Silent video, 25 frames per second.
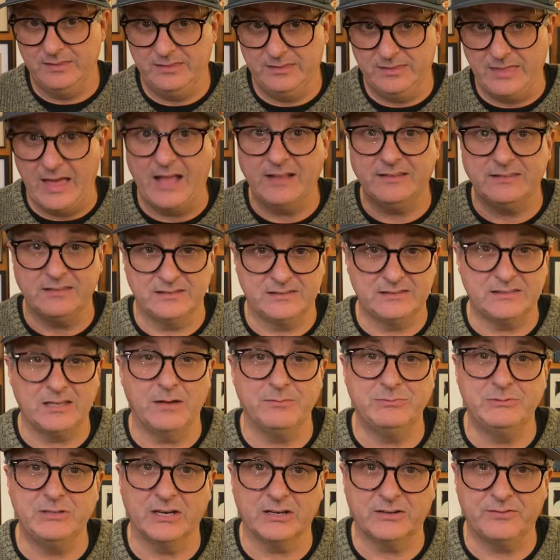that's a
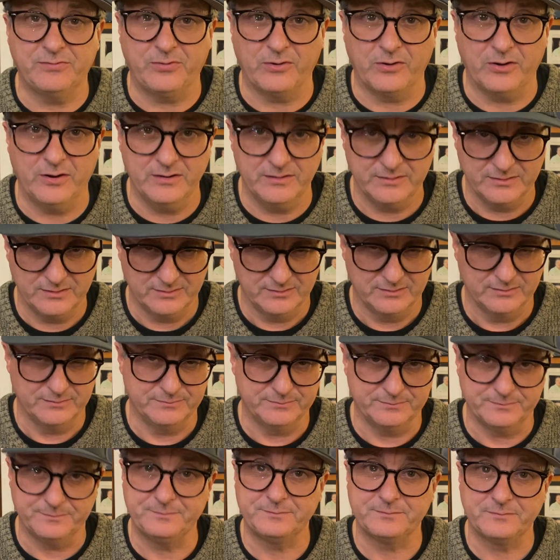subject for
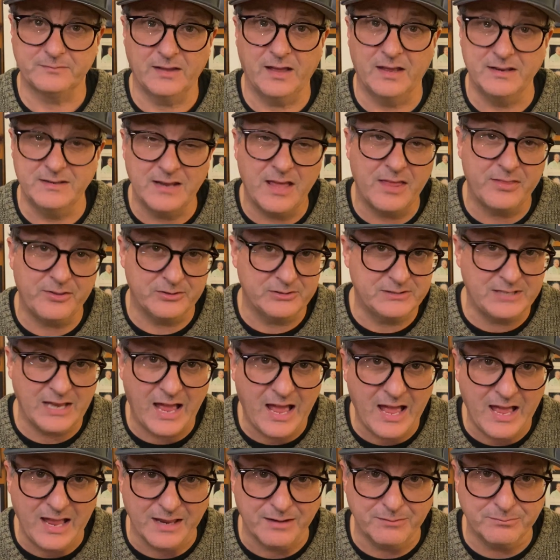another
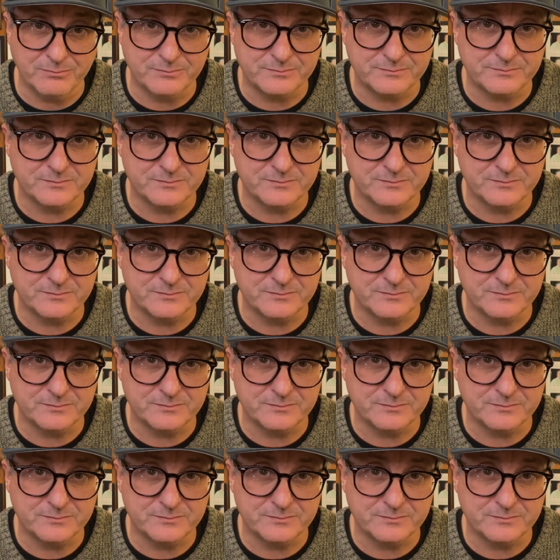time.